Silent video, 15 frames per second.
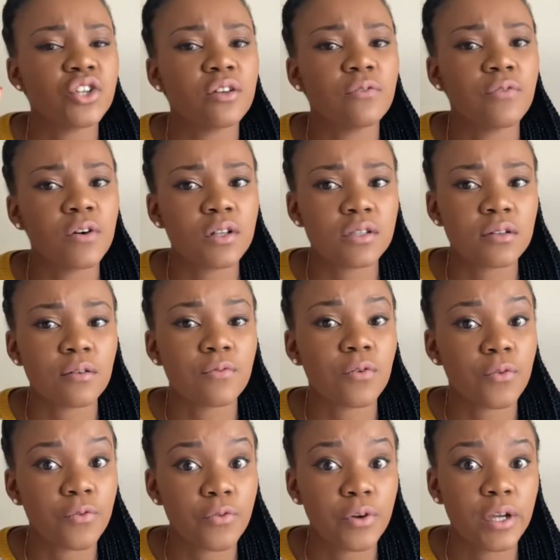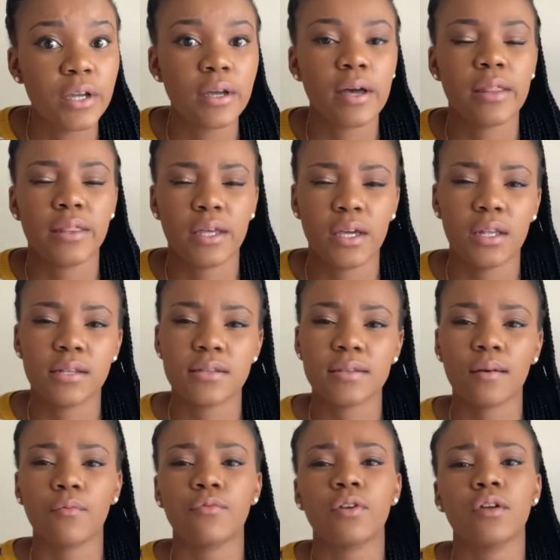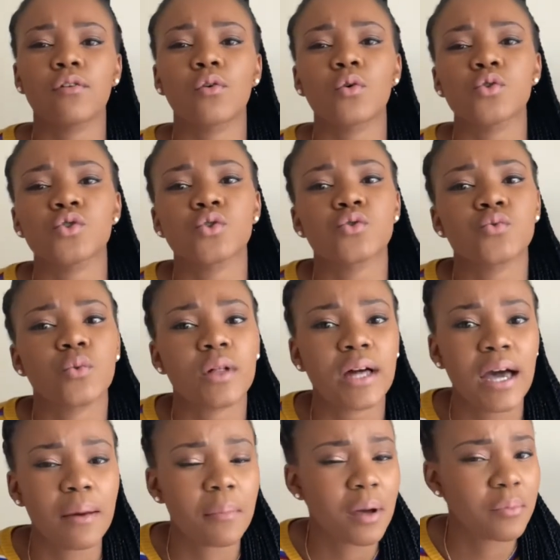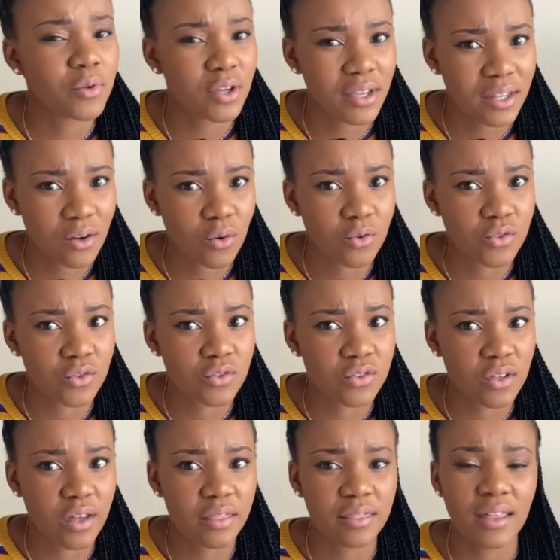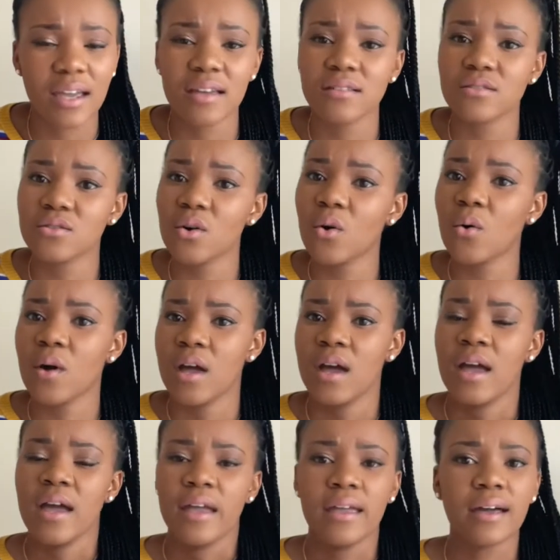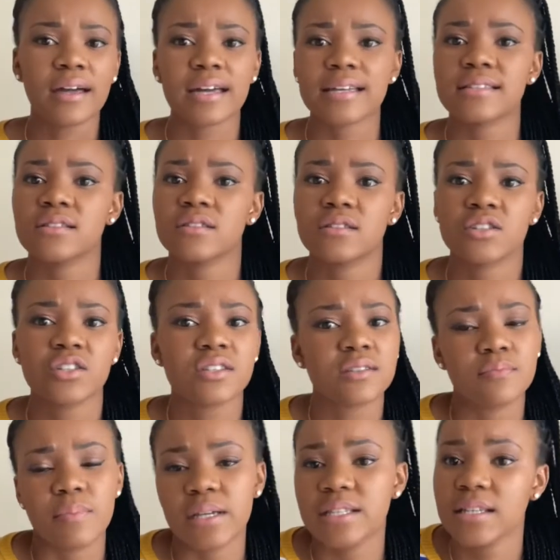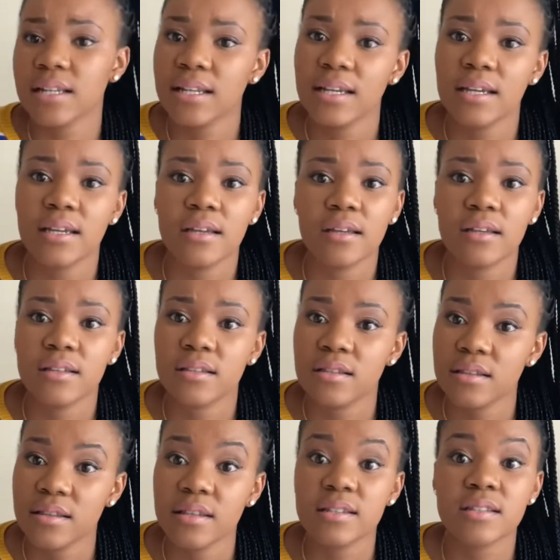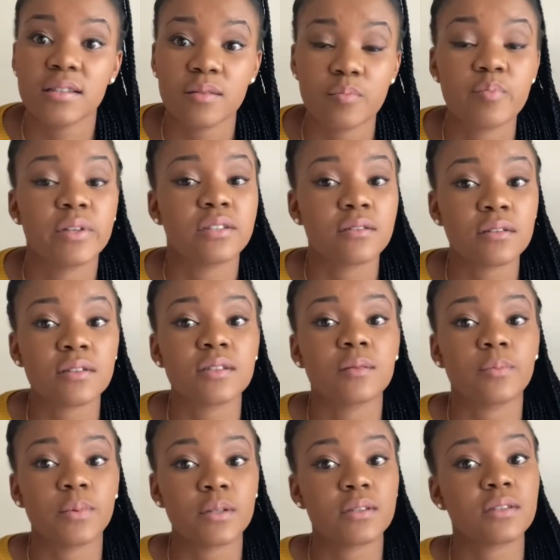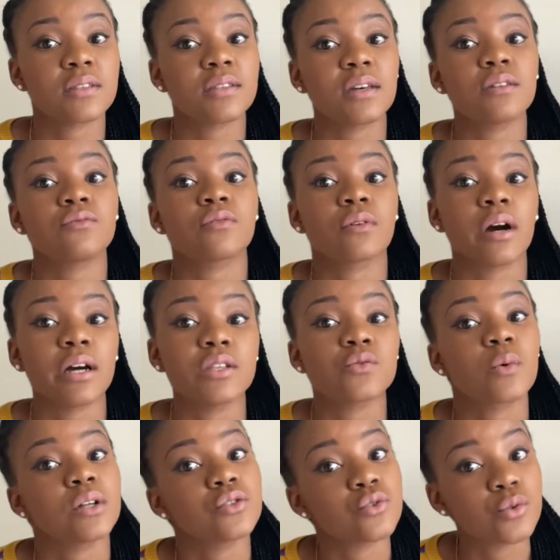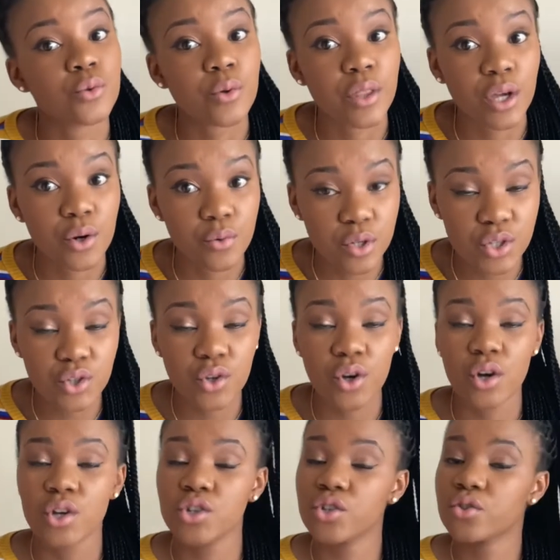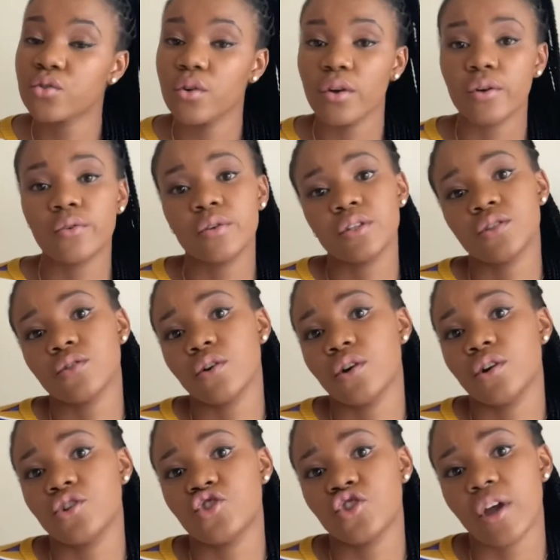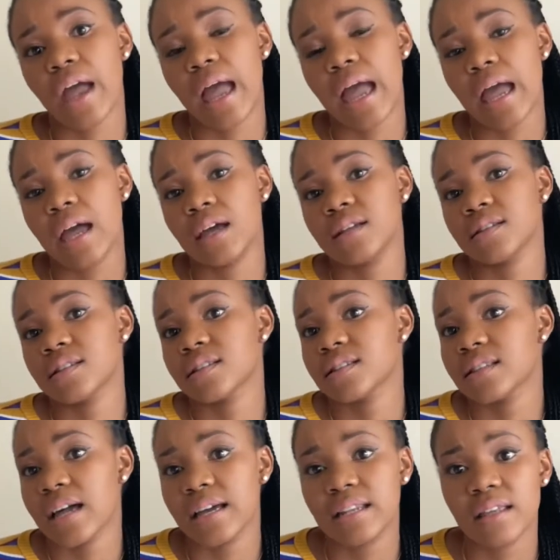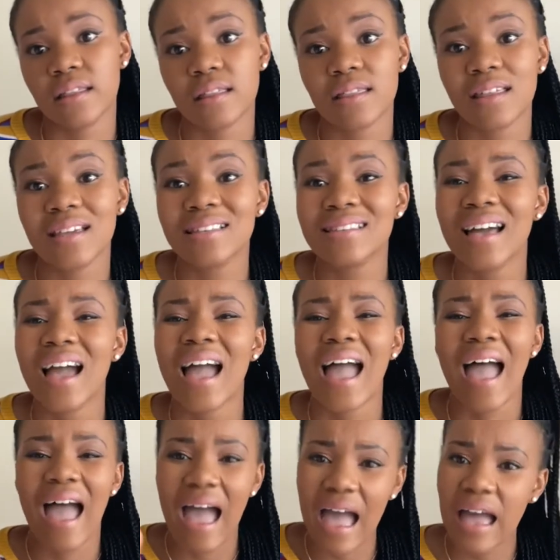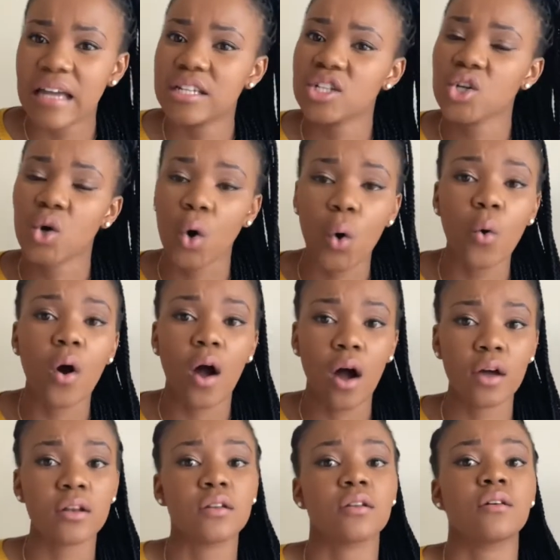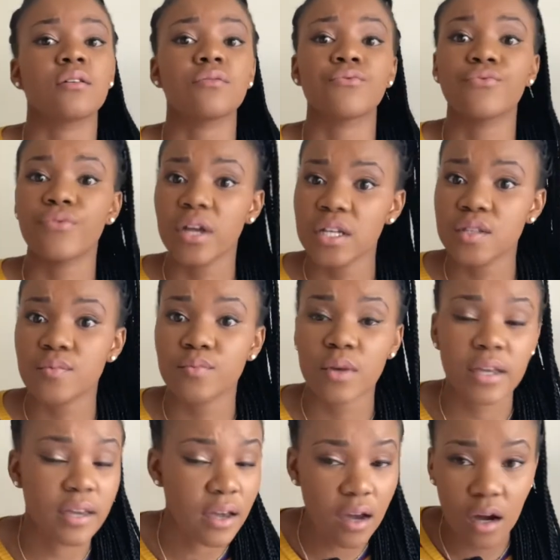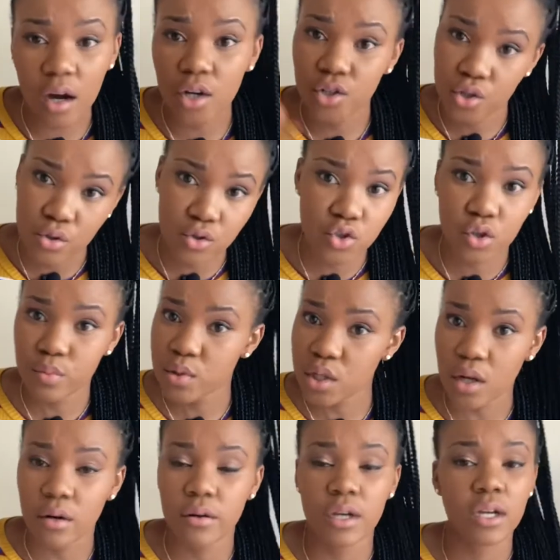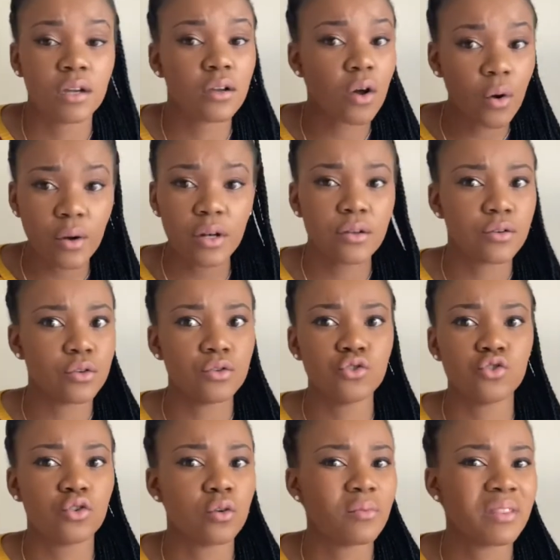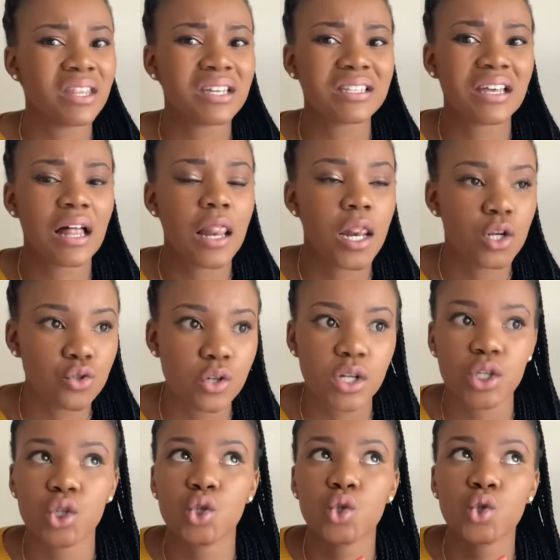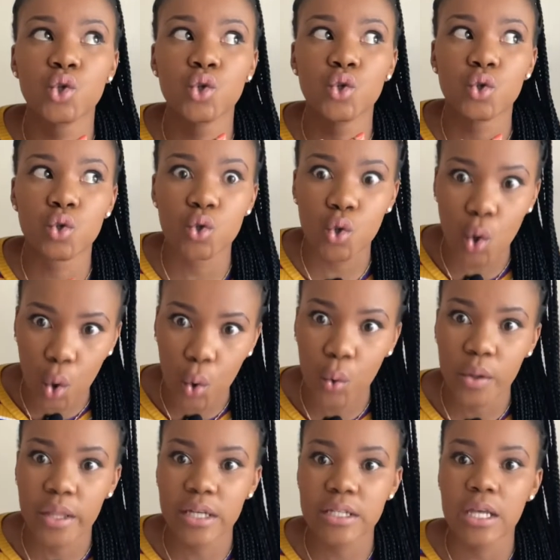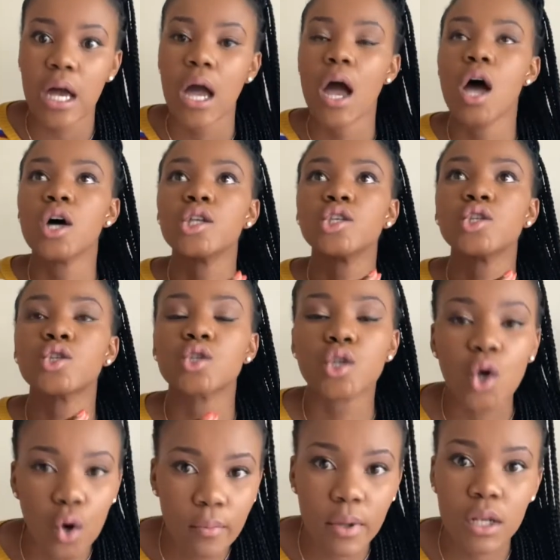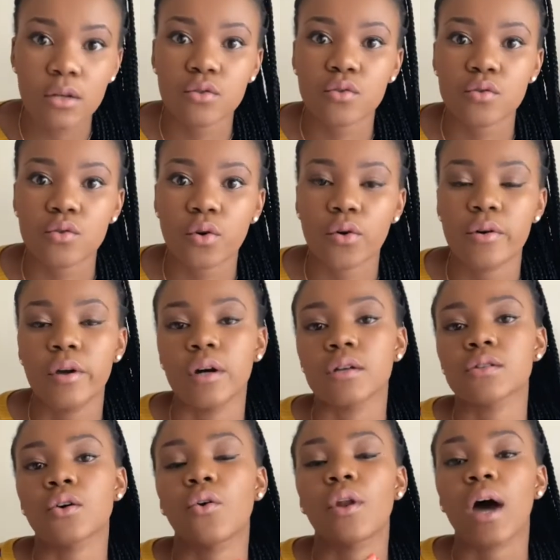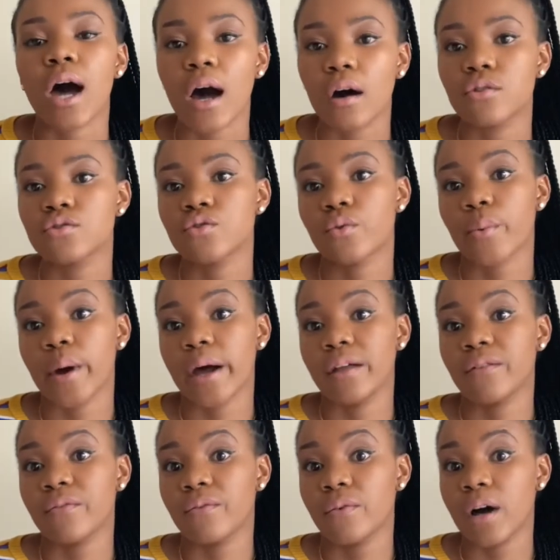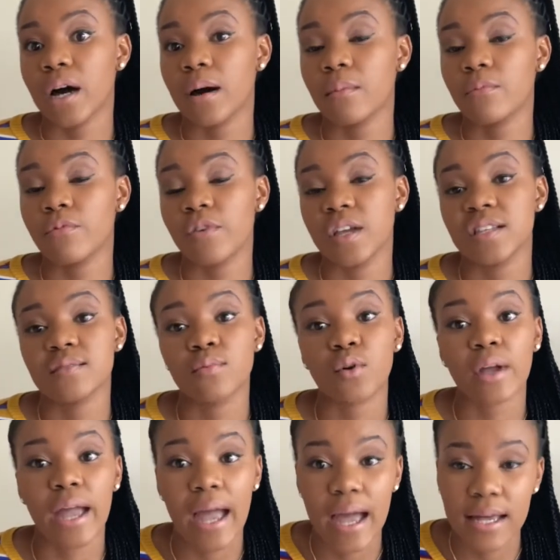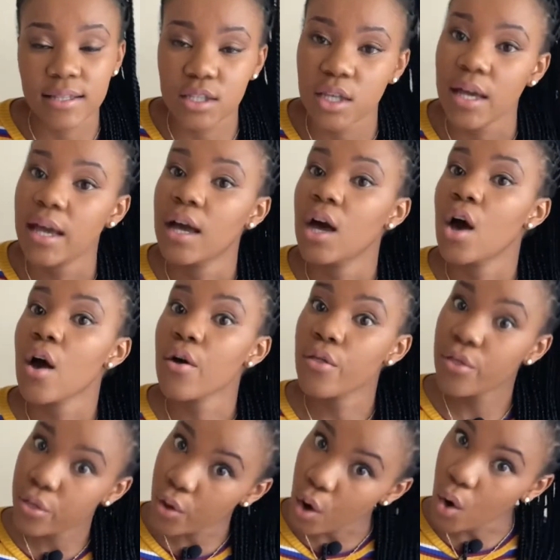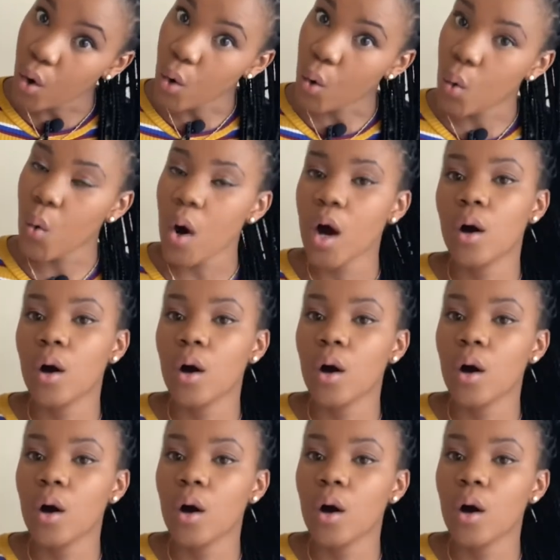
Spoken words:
filter for free, and then some free courses will come up. You can also start there. So yeah guys, just basically this business is a business that requires one to do your research and study the things, and go on YouTube. Go on YouTube. There's literally there's so many tutorials on how to run Facebook ads, though